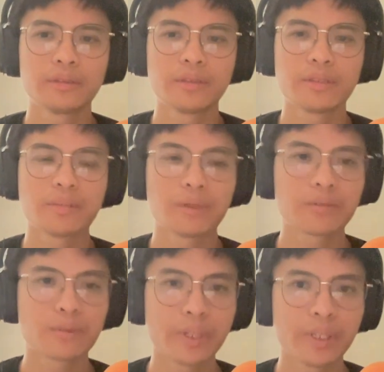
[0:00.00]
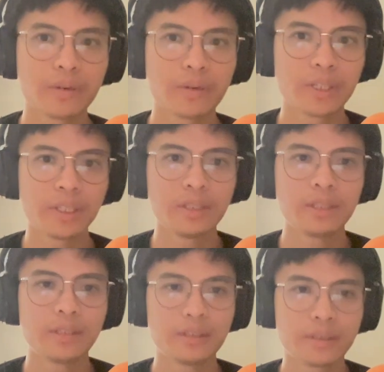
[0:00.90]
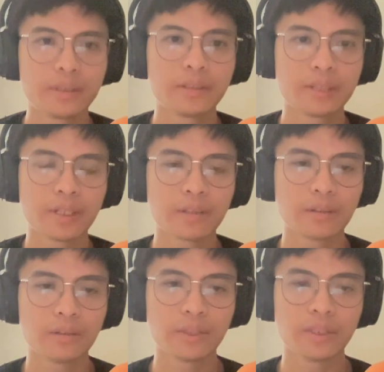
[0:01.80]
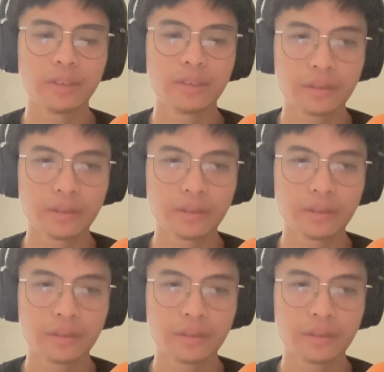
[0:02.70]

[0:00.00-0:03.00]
December of 2020. Yeah, COVID.